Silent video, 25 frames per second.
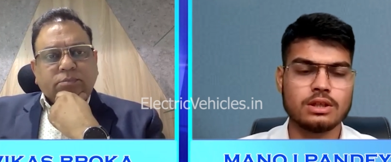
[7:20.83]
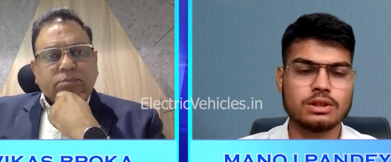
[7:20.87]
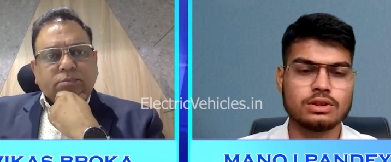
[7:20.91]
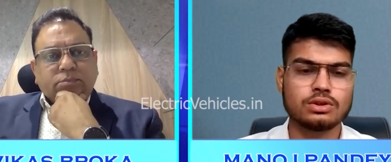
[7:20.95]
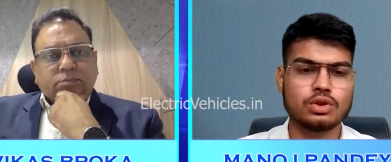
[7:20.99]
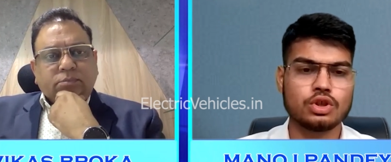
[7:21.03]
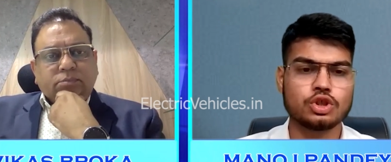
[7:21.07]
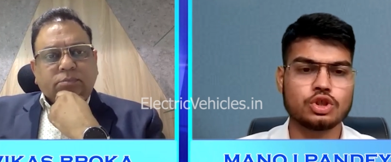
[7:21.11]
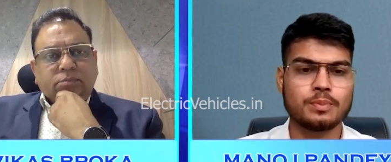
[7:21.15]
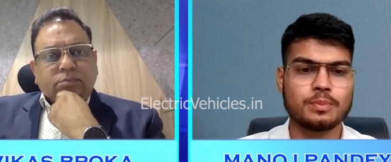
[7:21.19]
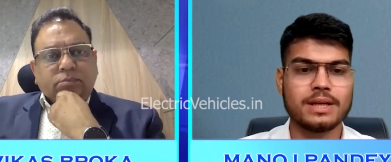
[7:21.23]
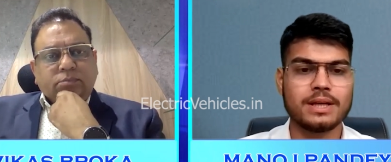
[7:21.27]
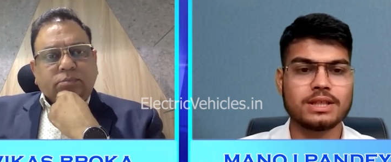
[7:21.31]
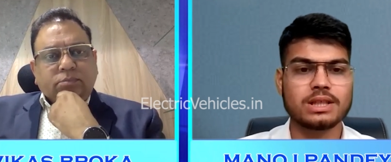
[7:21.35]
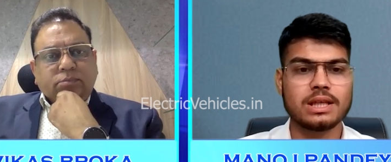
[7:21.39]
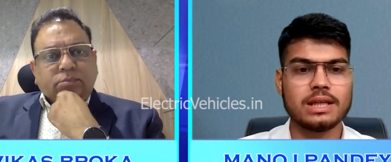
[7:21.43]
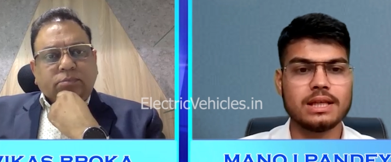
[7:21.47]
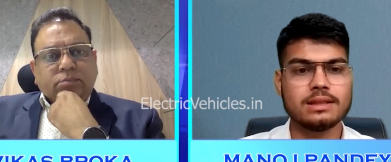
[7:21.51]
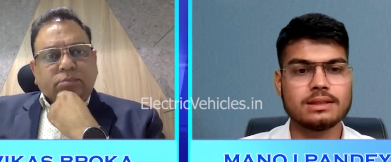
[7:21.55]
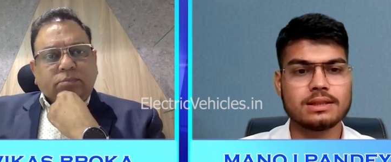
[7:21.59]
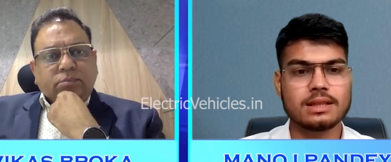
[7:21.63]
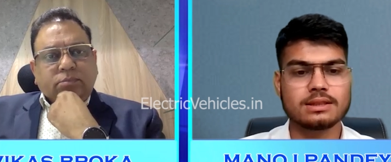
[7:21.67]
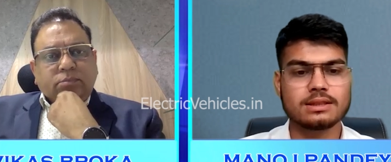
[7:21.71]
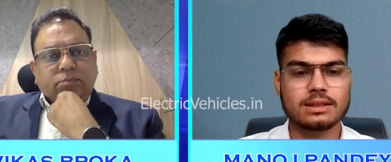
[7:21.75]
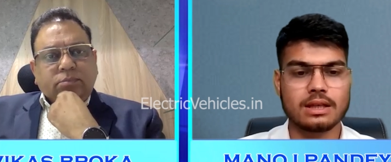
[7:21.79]
Speaker 1: So
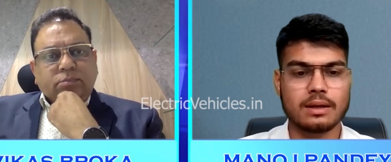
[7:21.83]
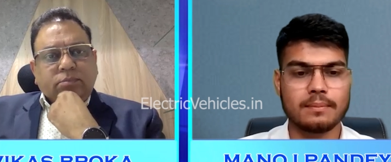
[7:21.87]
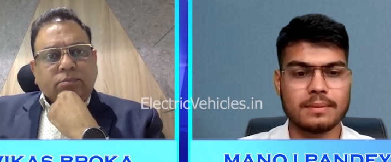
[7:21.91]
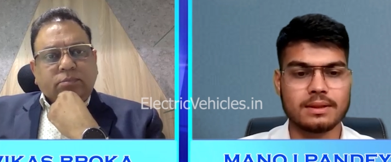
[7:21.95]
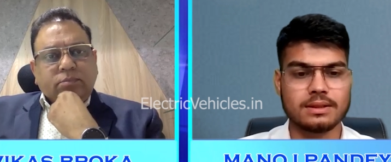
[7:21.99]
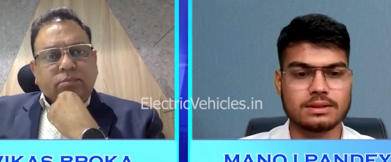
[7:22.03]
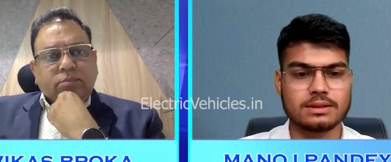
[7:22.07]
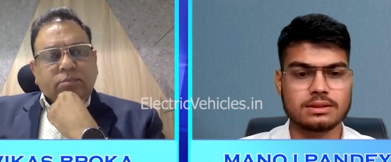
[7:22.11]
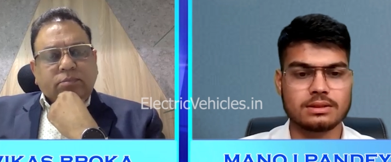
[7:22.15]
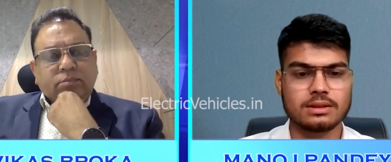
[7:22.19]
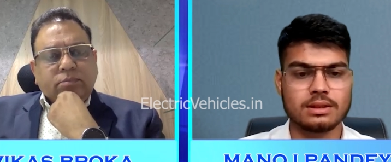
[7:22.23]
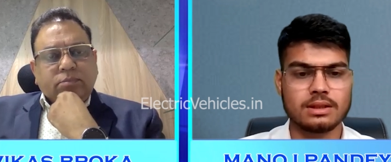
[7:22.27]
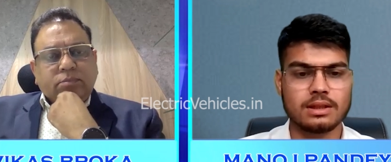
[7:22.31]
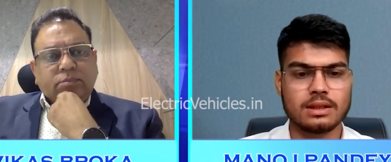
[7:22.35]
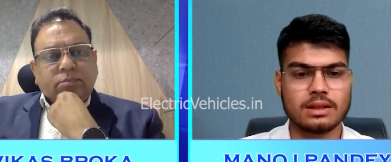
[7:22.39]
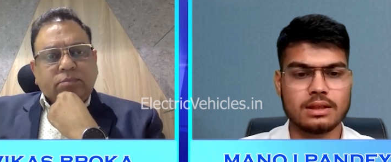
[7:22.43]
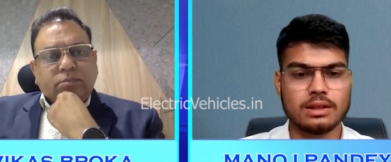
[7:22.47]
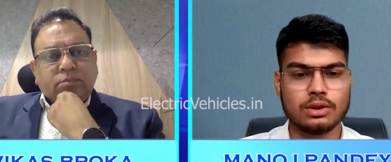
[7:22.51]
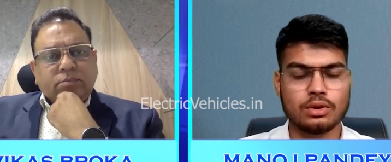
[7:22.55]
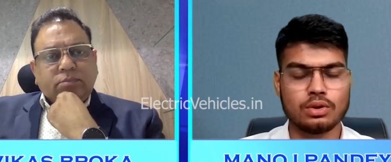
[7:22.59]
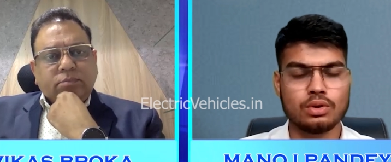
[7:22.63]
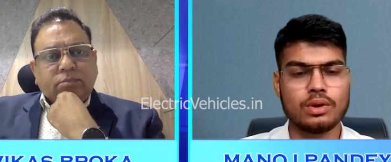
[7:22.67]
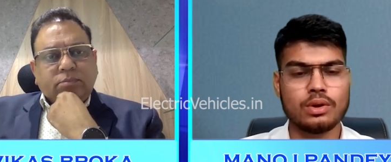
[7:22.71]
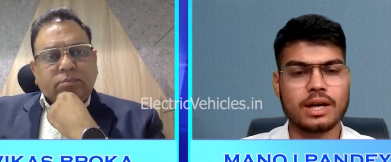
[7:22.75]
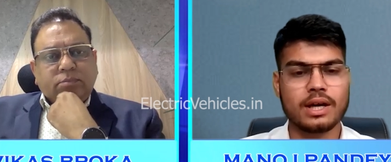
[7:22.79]
especially in the summers,
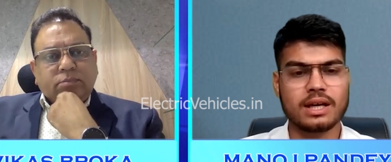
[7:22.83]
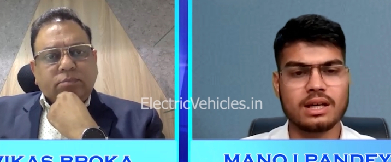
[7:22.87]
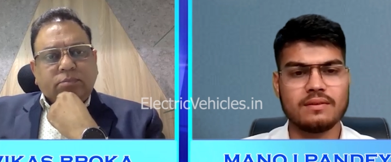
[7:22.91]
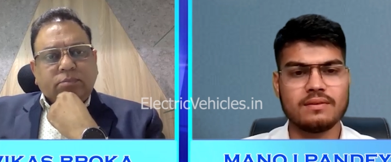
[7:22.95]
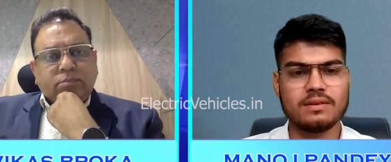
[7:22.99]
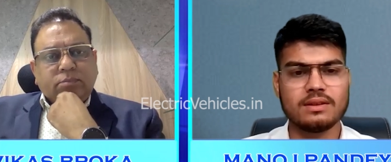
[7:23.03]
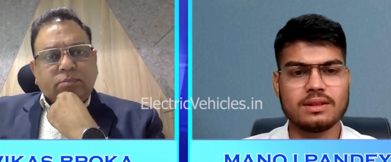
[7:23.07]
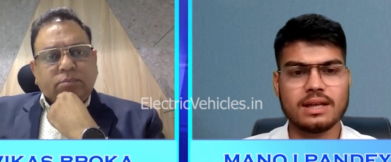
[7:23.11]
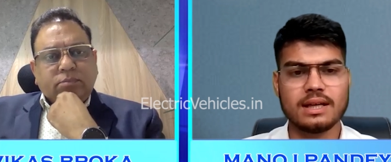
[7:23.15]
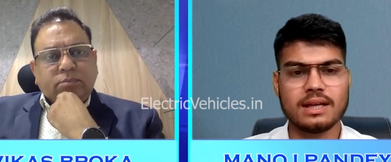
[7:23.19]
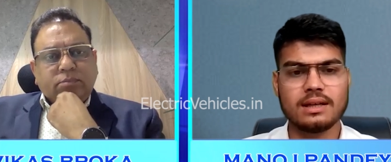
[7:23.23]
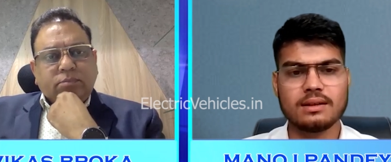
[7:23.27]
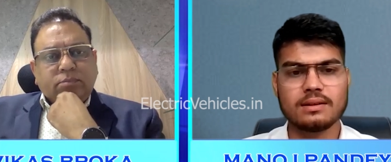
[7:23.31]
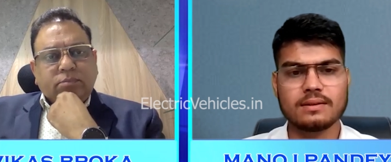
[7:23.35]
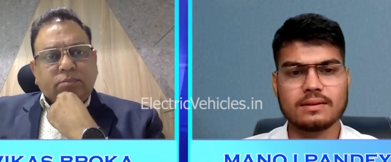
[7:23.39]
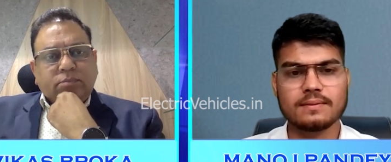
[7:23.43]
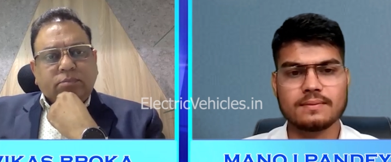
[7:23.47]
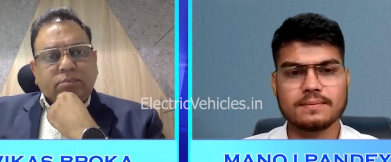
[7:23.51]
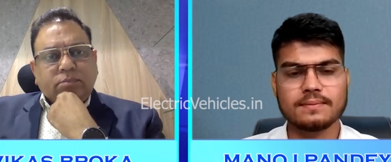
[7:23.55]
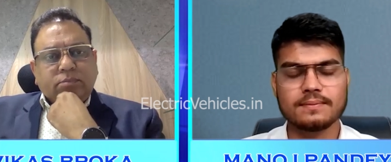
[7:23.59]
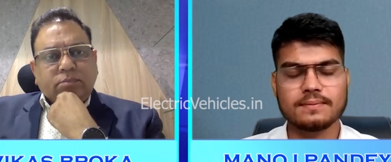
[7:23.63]
do you agree with that?